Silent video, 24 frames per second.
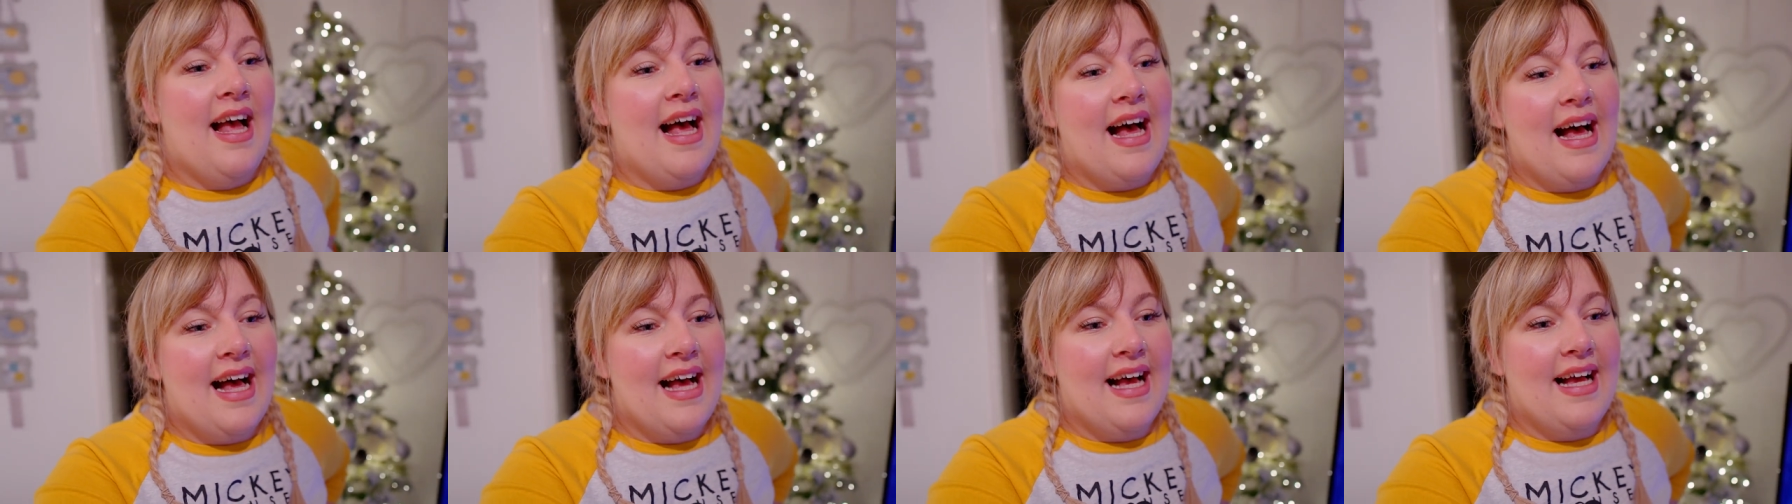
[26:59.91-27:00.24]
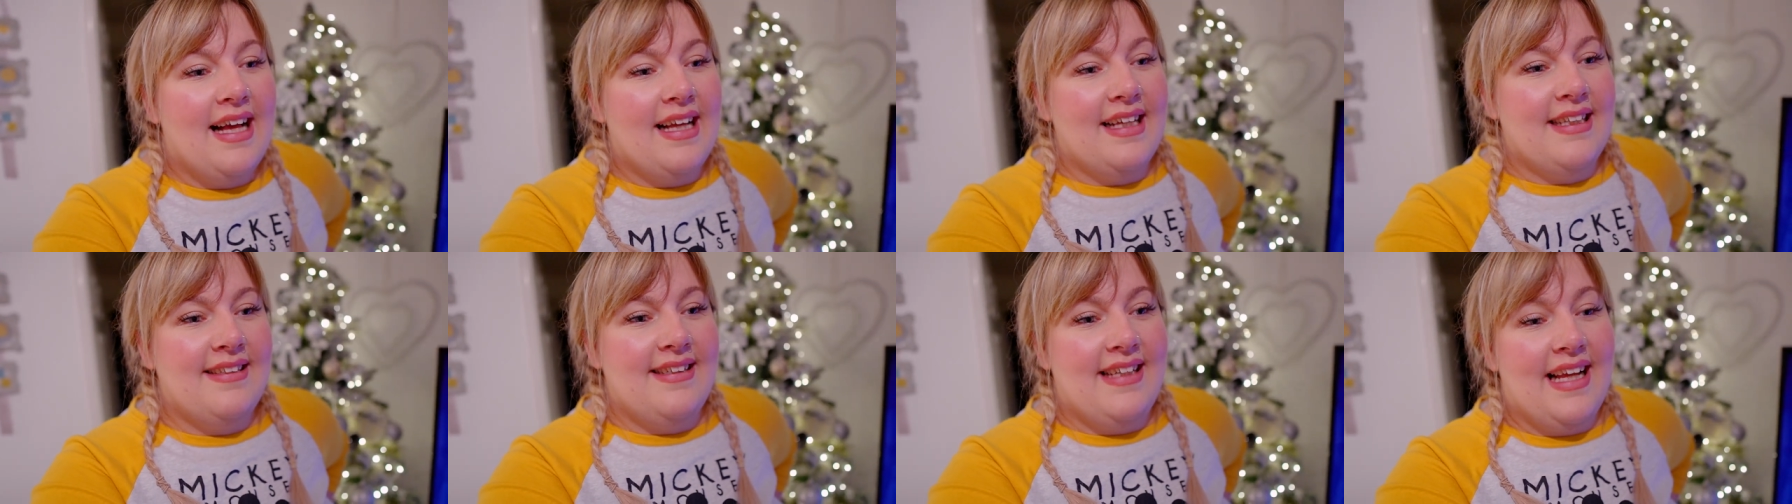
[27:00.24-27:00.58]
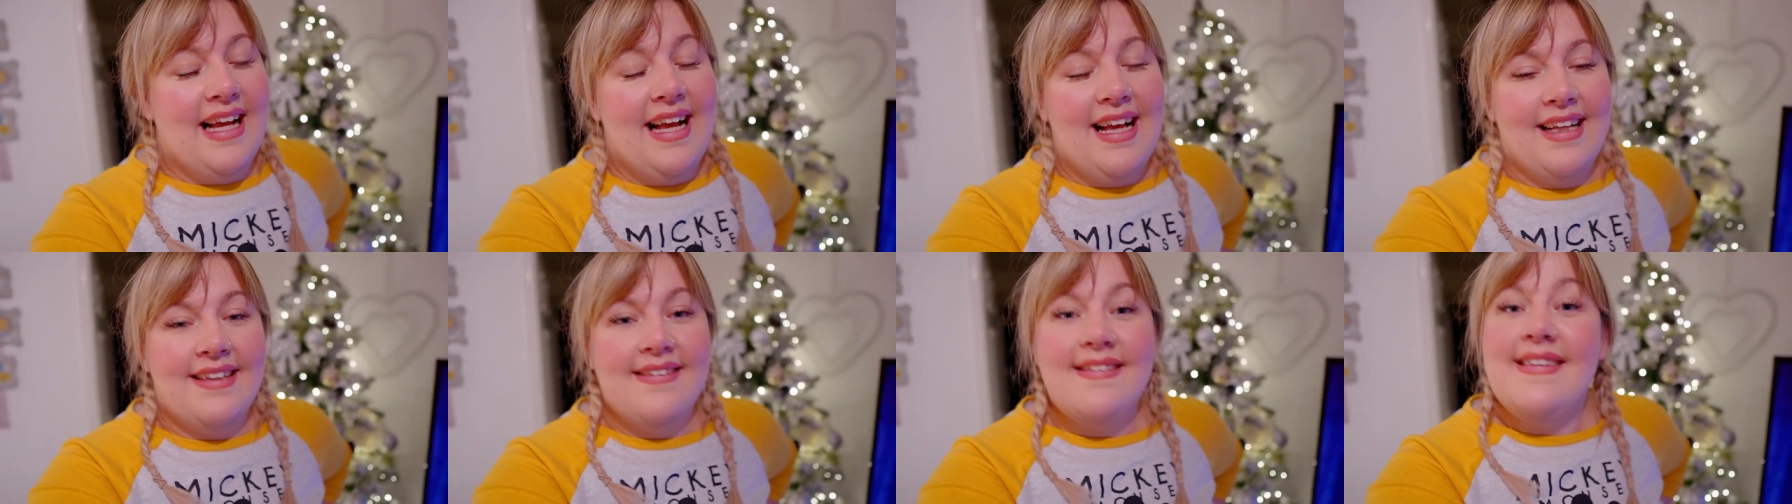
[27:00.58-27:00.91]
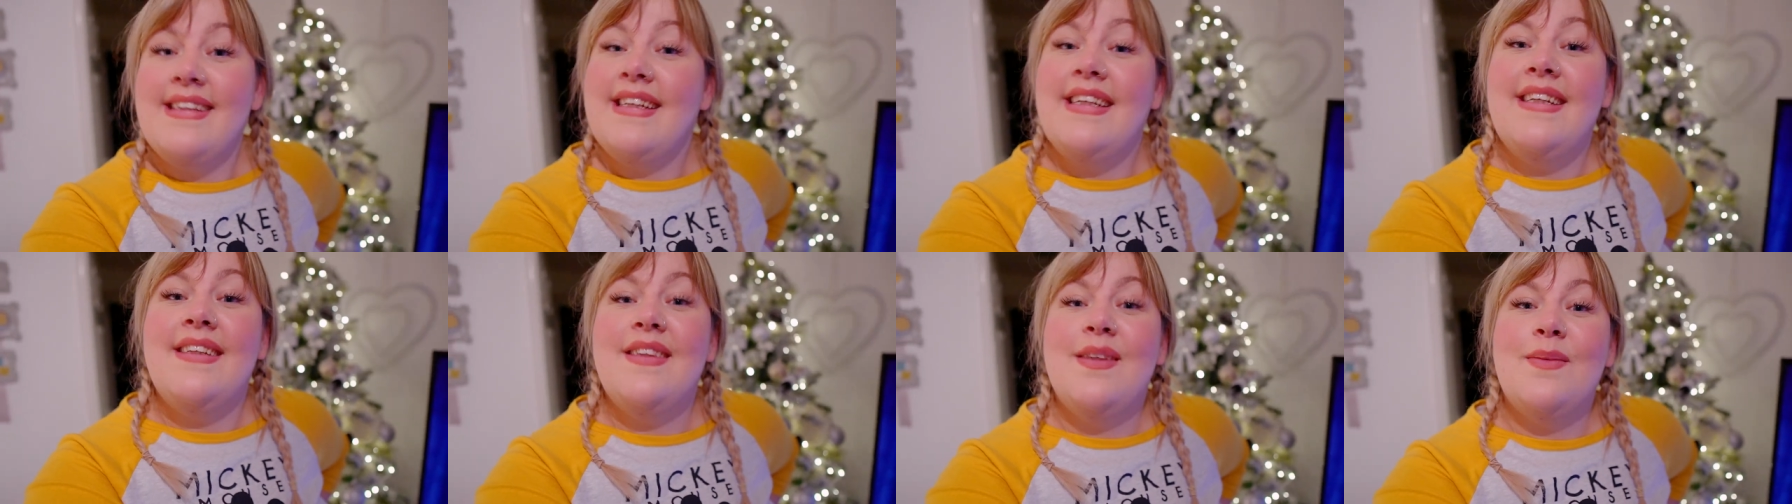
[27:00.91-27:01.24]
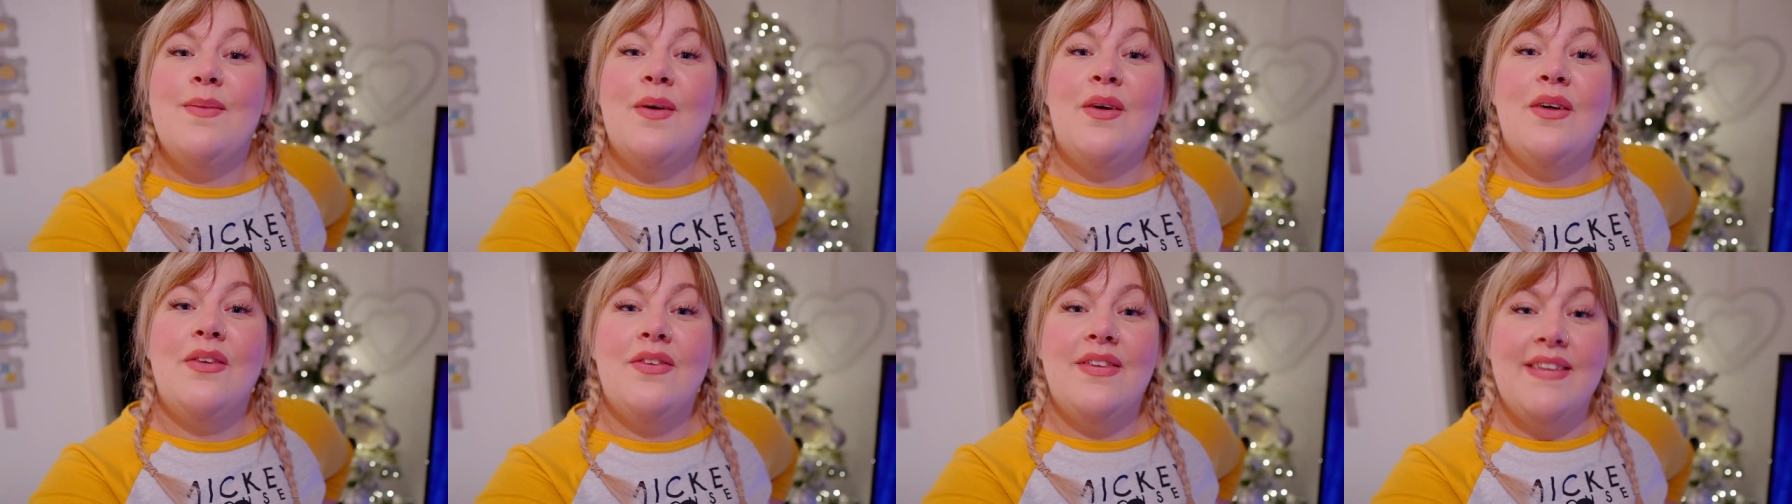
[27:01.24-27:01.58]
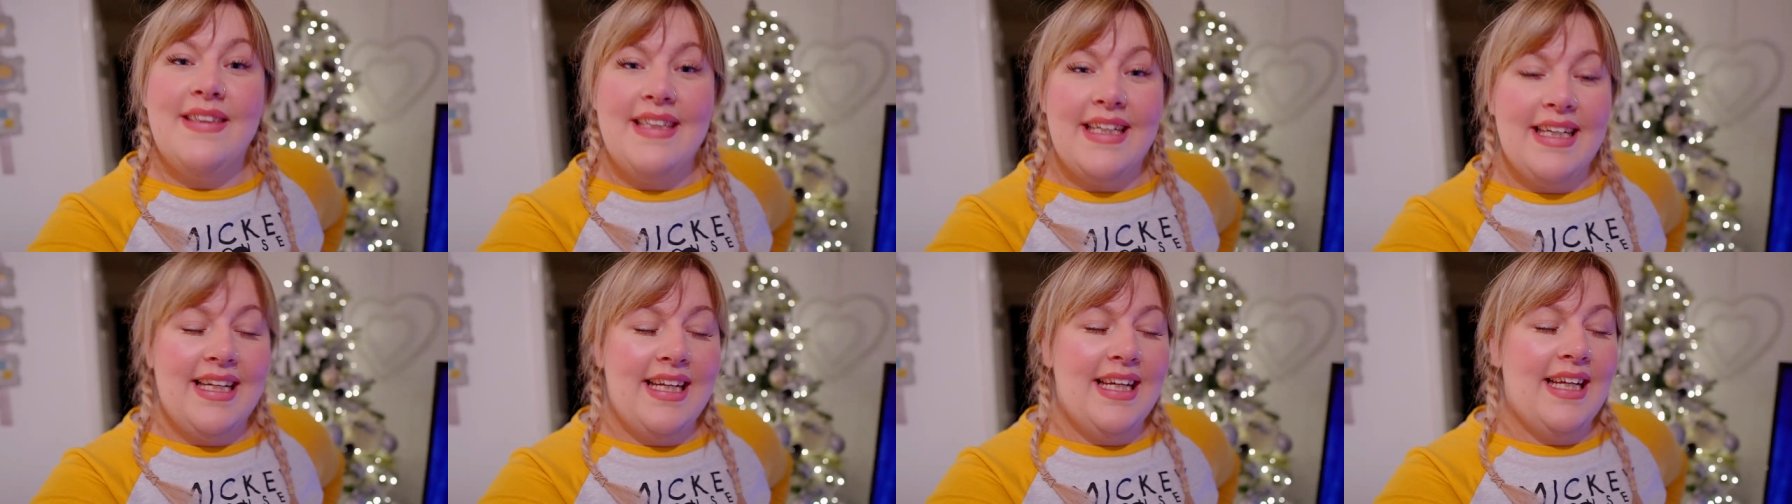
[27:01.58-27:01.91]
and yeah I'll see you tomorrow for
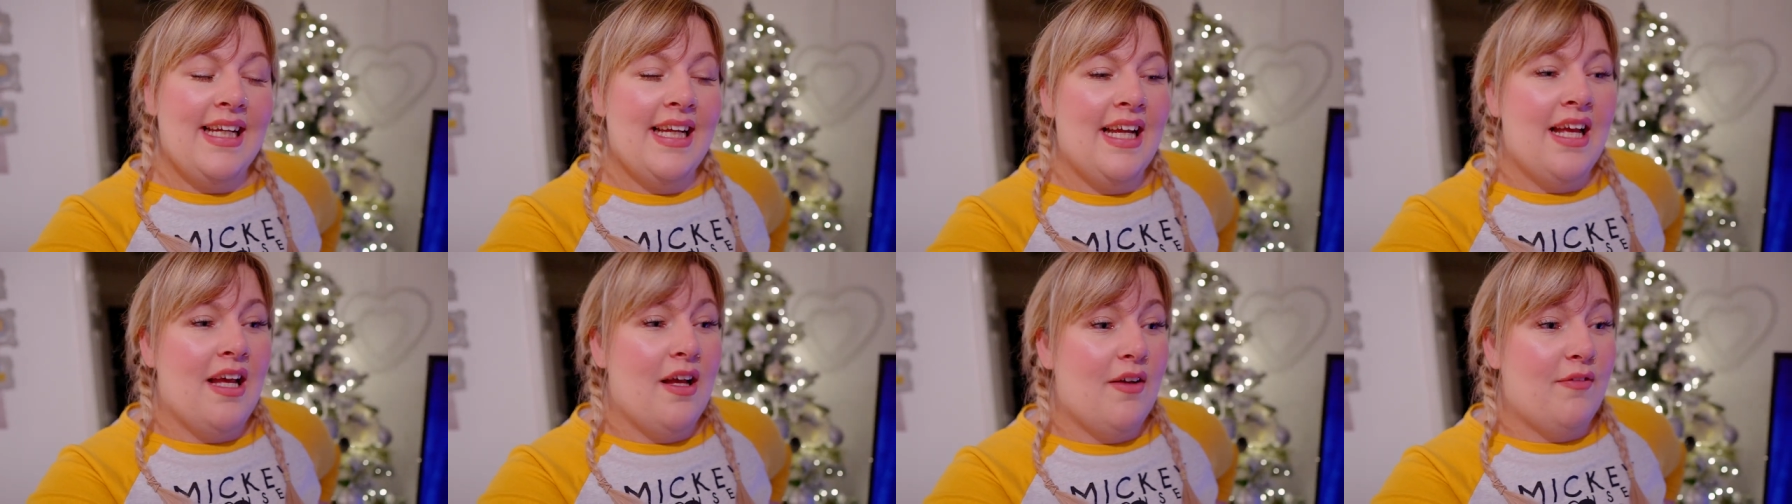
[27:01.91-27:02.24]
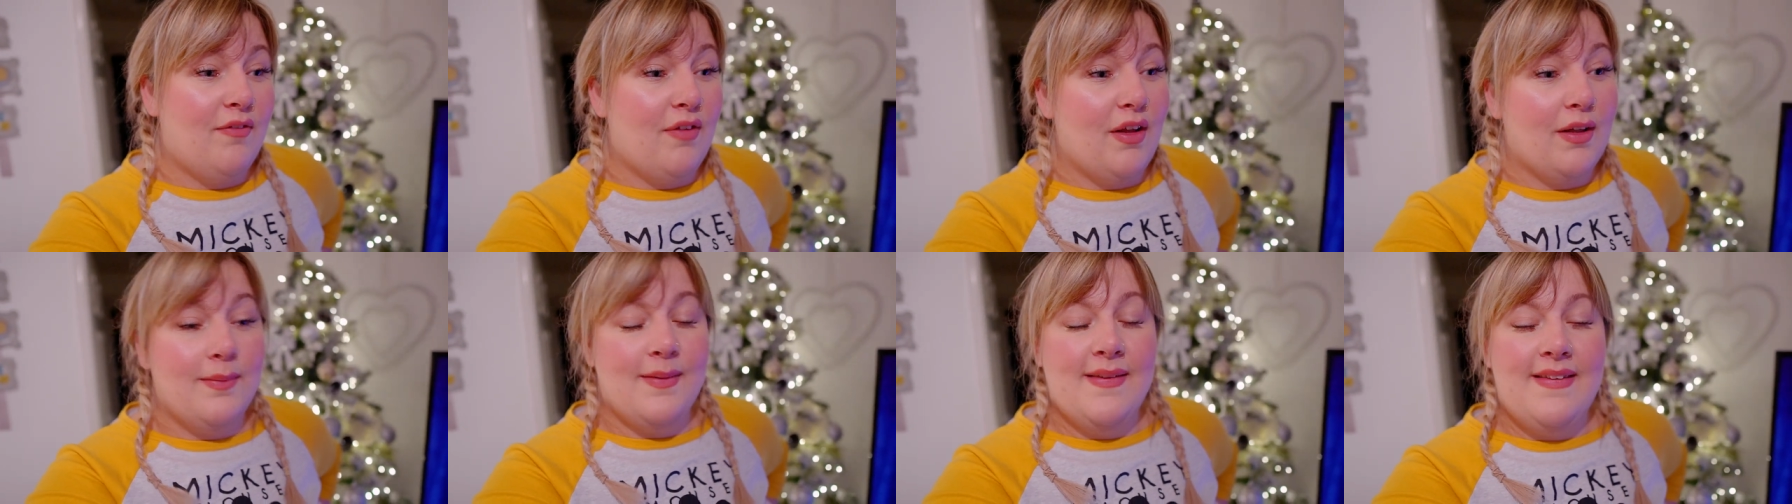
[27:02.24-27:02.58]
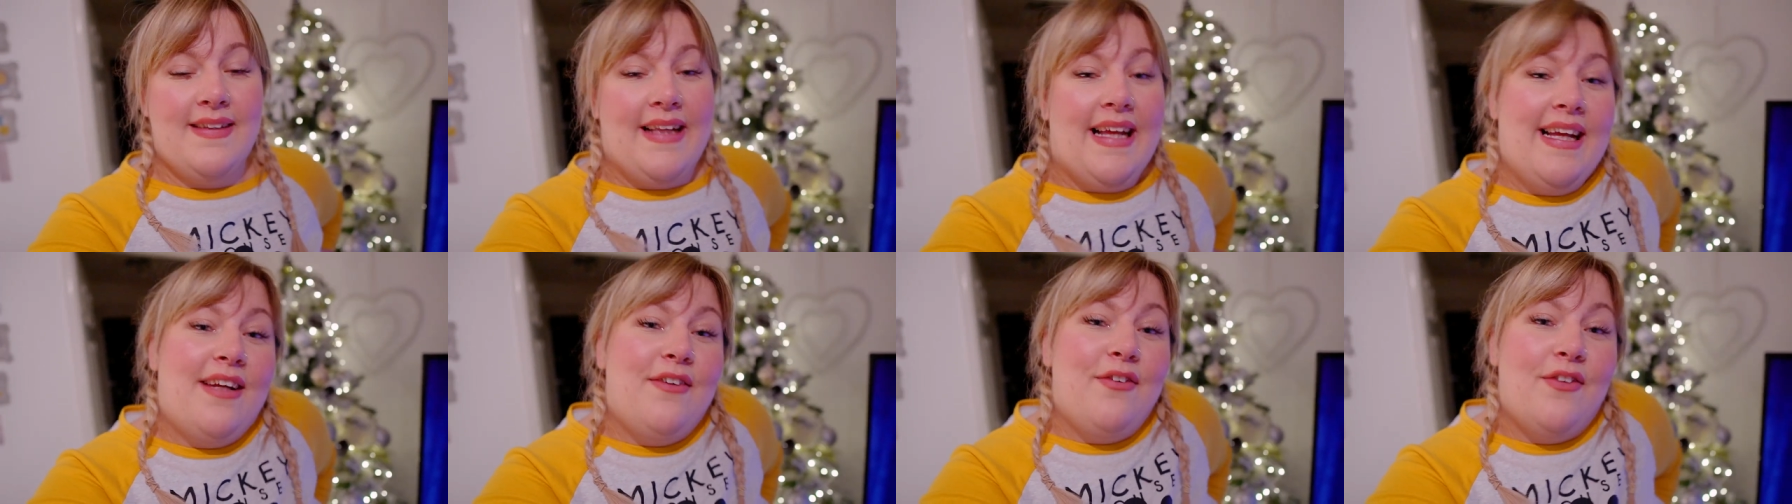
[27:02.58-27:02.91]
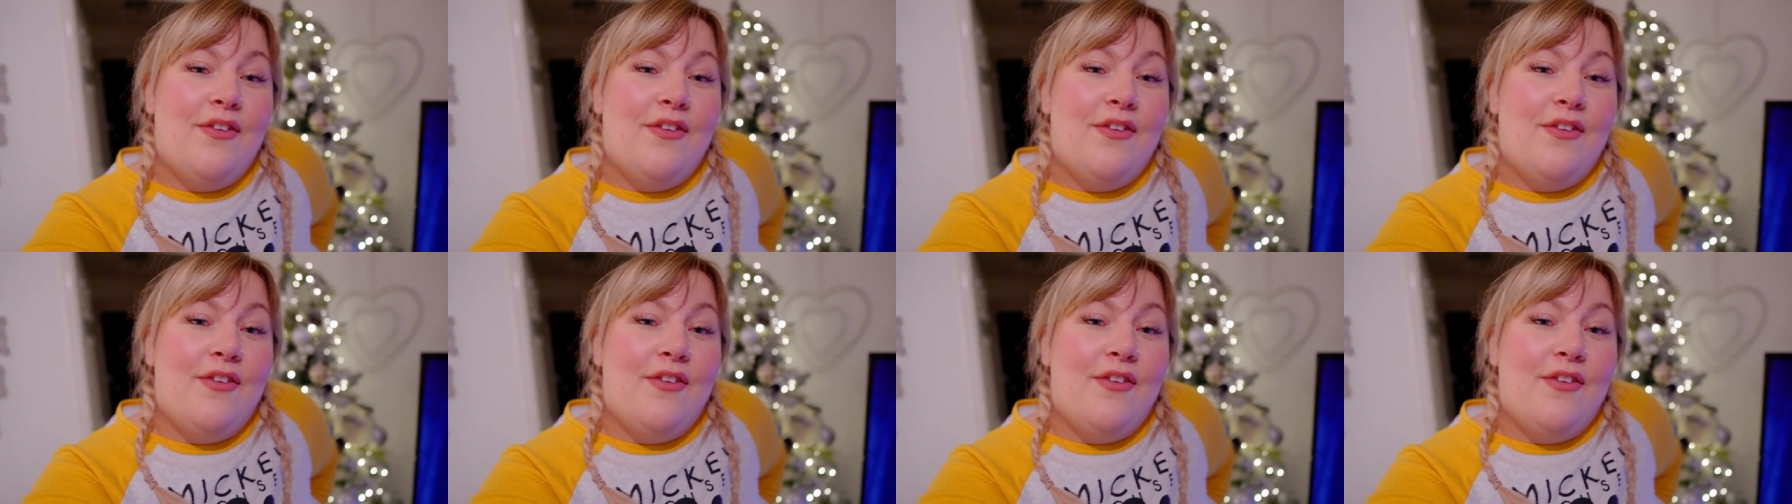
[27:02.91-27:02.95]
day Vlogmas day